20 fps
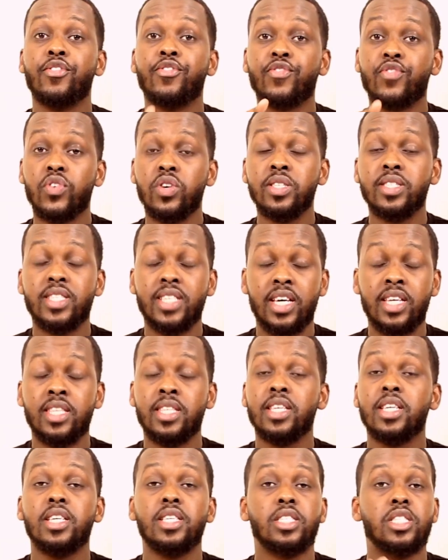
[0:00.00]
front end
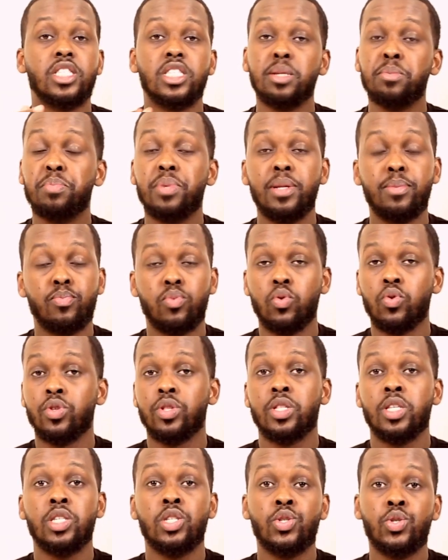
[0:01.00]
is simply put
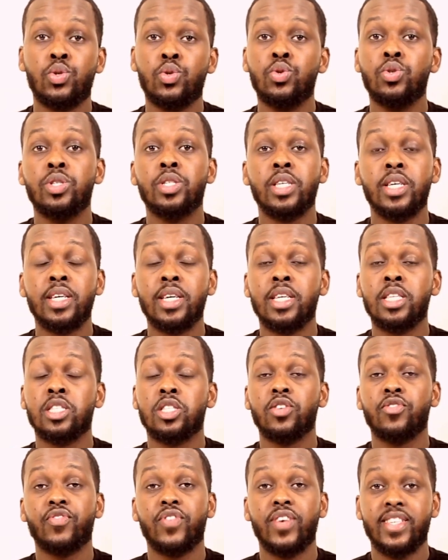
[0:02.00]
the user
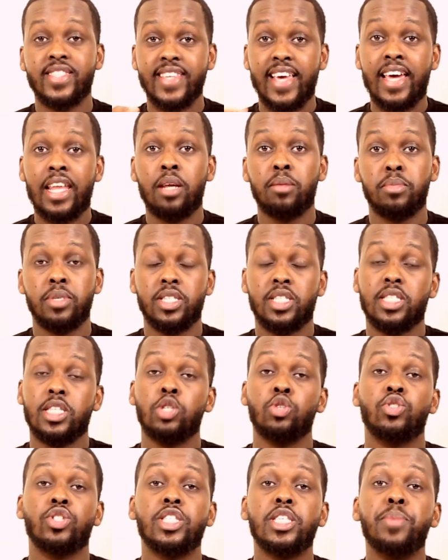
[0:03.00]
interface elements that
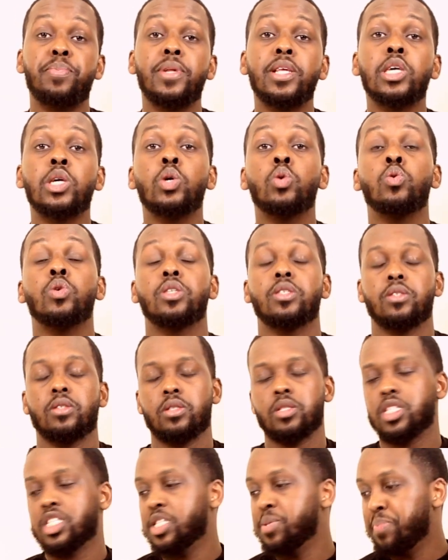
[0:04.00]
you
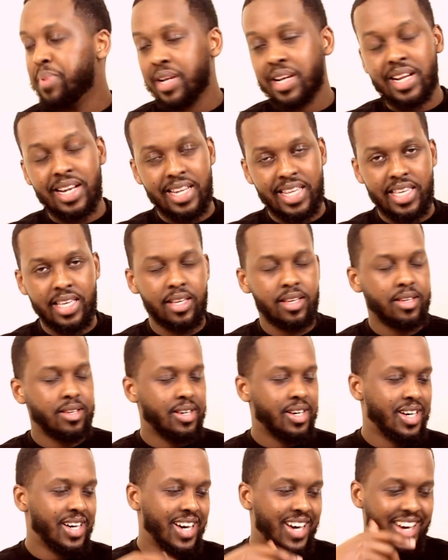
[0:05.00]
typically
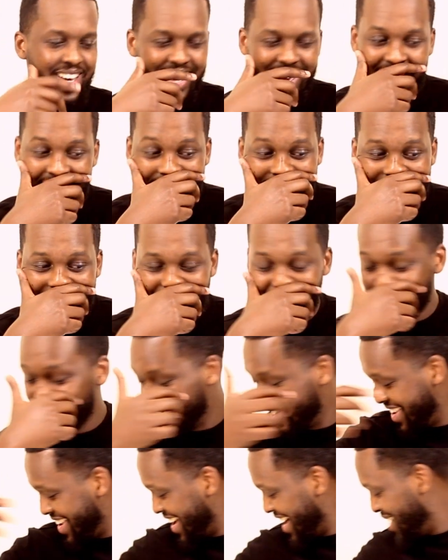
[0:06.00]
I'm
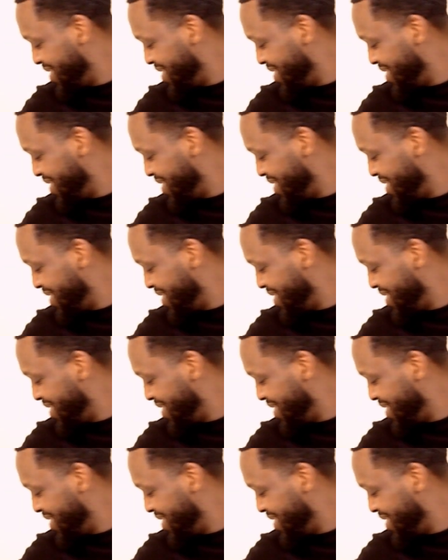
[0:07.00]
forgetting